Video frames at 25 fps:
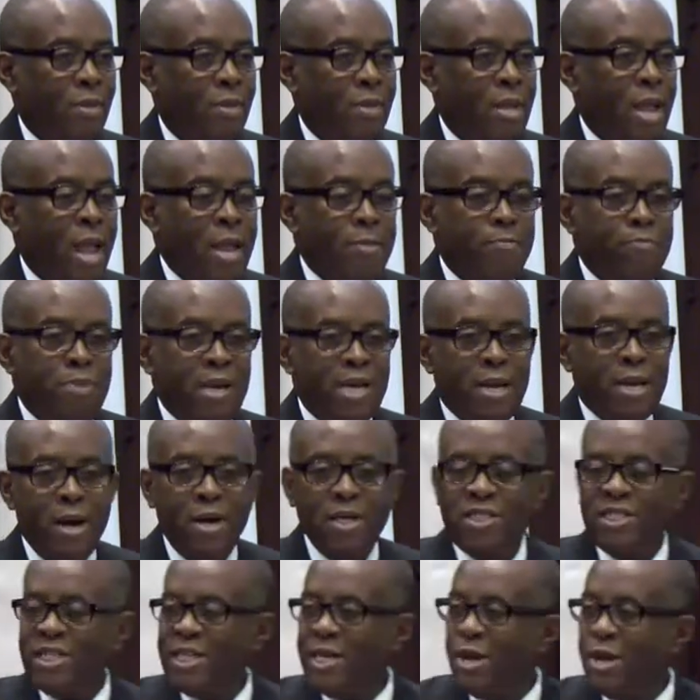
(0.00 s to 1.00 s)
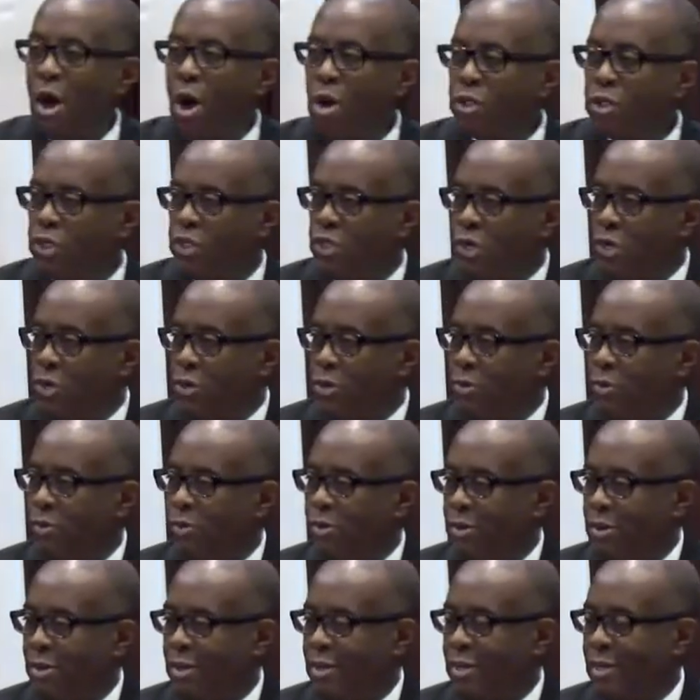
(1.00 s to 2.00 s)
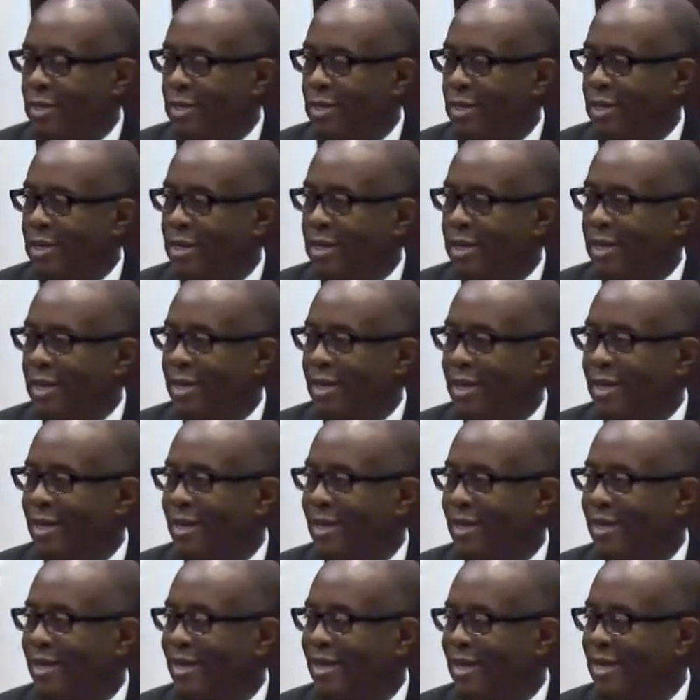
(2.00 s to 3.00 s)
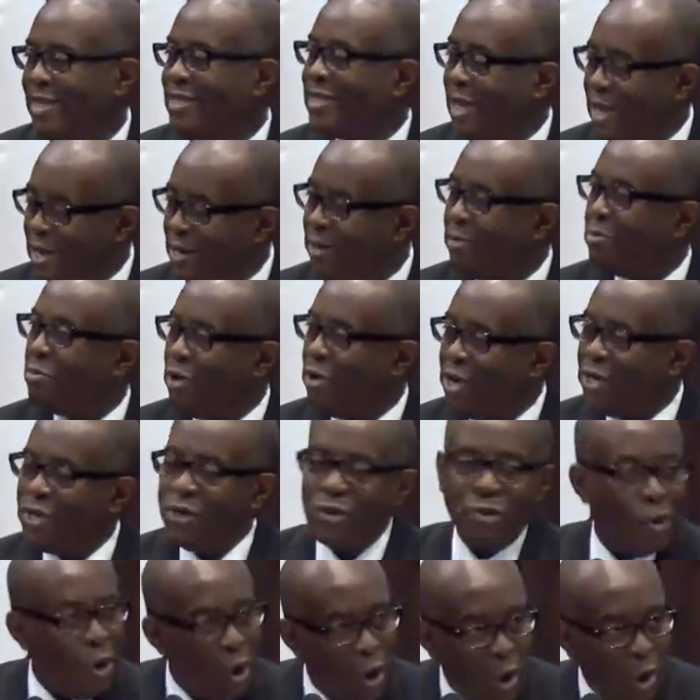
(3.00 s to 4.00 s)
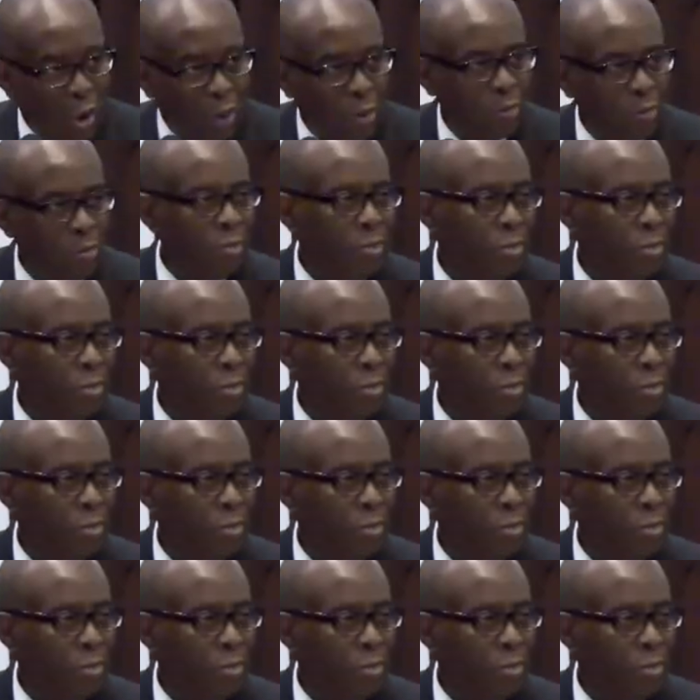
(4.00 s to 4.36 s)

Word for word: And because he knows you, he's going to bring you home.